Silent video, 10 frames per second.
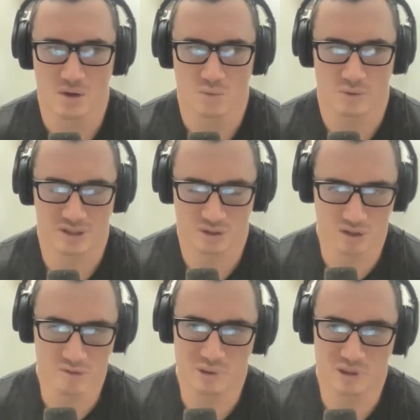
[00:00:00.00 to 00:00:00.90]
Well, it's
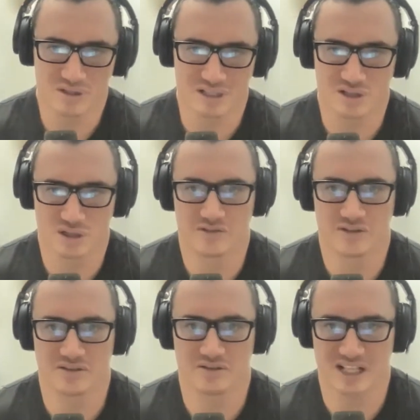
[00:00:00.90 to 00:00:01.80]
good because it's good for
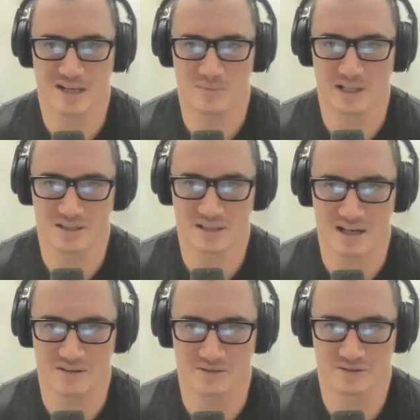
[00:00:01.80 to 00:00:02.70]
the family to
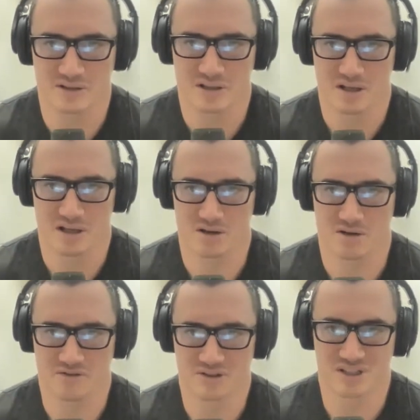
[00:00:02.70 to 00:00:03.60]
have a
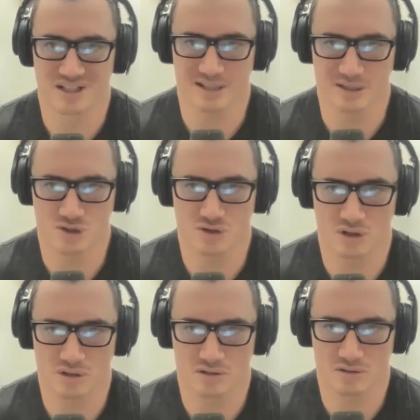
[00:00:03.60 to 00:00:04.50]
physically
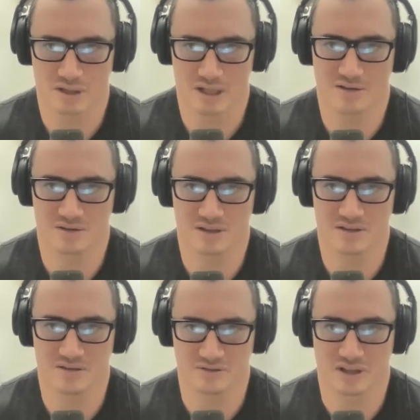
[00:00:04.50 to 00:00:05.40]
strong,
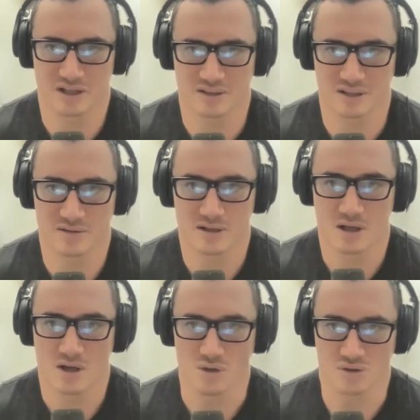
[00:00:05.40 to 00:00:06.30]
healthy father
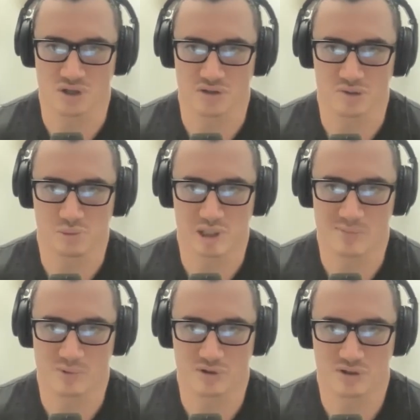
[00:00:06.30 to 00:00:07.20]
who's going to be
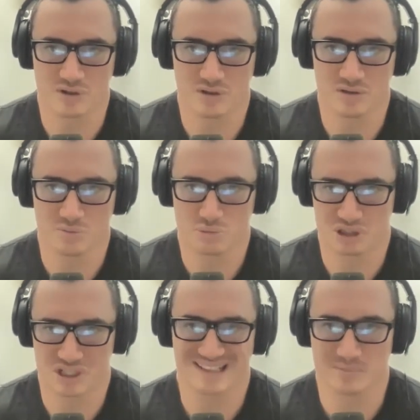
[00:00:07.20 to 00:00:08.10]
able to
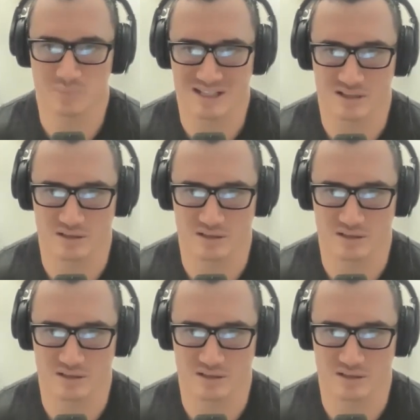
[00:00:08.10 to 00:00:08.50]
protect them better